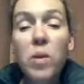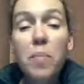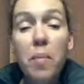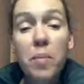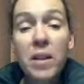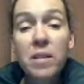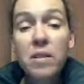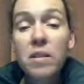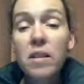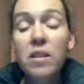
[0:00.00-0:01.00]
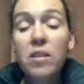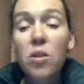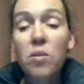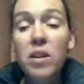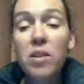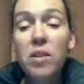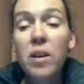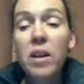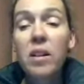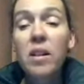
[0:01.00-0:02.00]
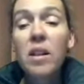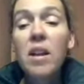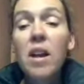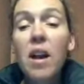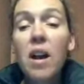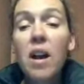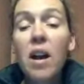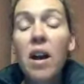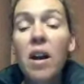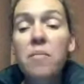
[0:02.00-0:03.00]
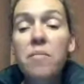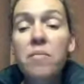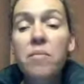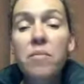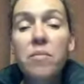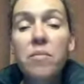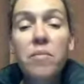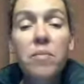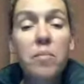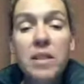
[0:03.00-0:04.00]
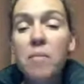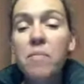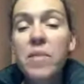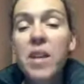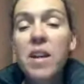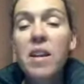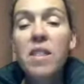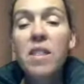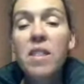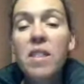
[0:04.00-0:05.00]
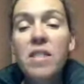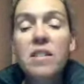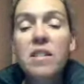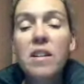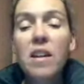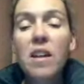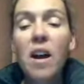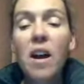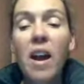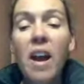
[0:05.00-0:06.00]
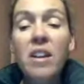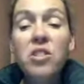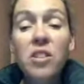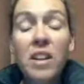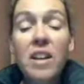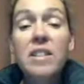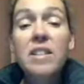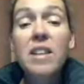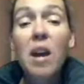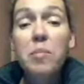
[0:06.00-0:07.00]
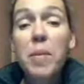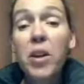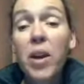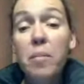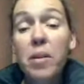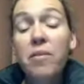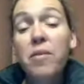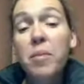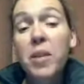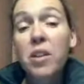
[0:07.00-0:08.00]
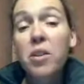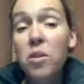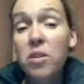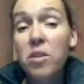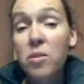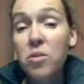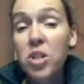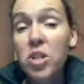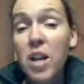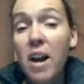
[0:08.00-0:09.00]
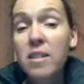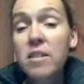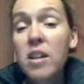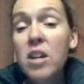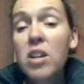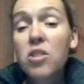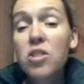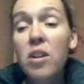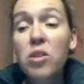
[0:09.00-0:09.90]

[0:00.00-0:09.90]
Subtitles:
This with peppermint and coconut oil. Mix it up. This actually has kept my grandma from getting cortisone shots.